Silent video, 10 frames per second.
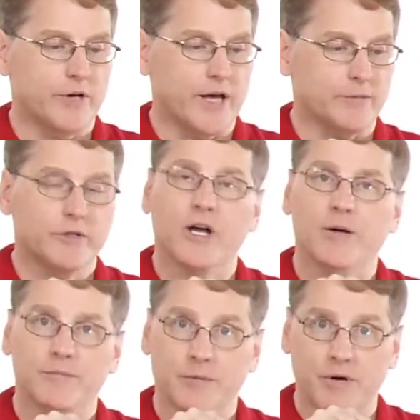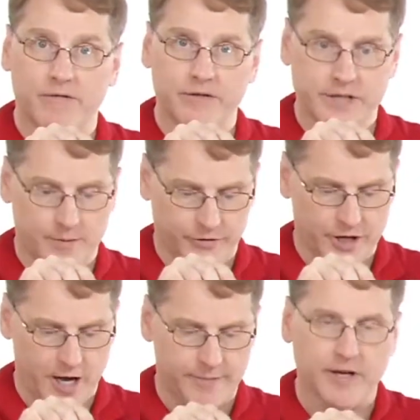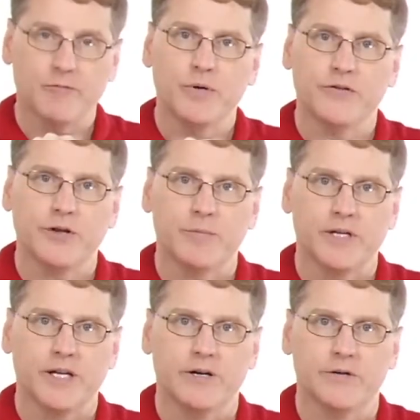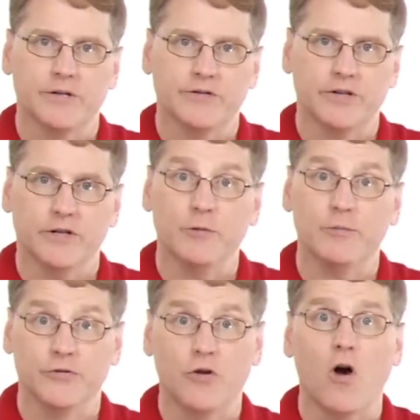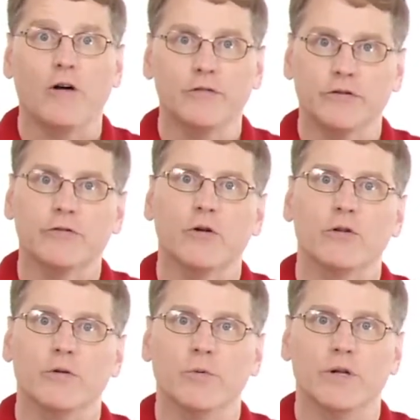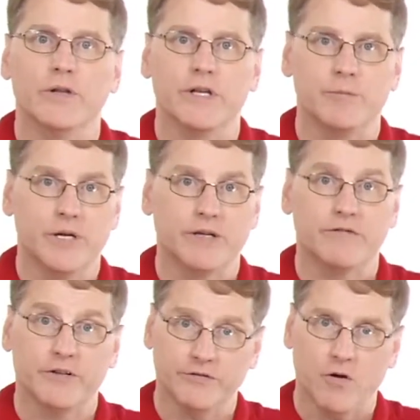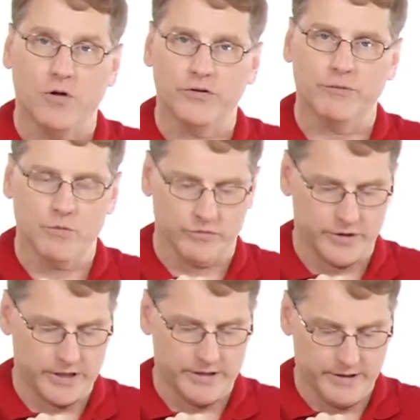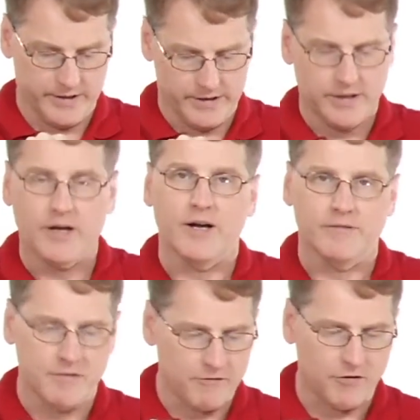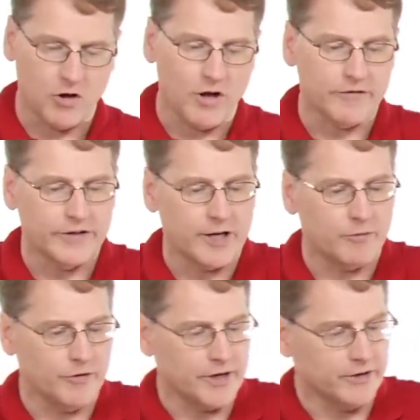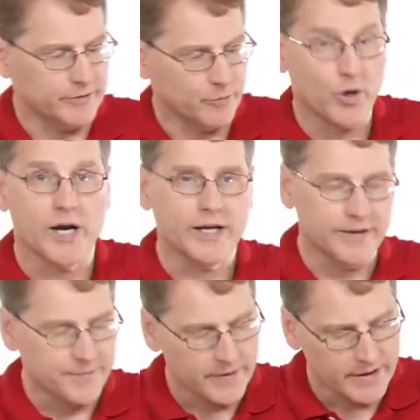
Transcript: gate up above the tabletop, and I've put something here that's a little soft so that when the picket fence falls, it won't fall off the table there and break.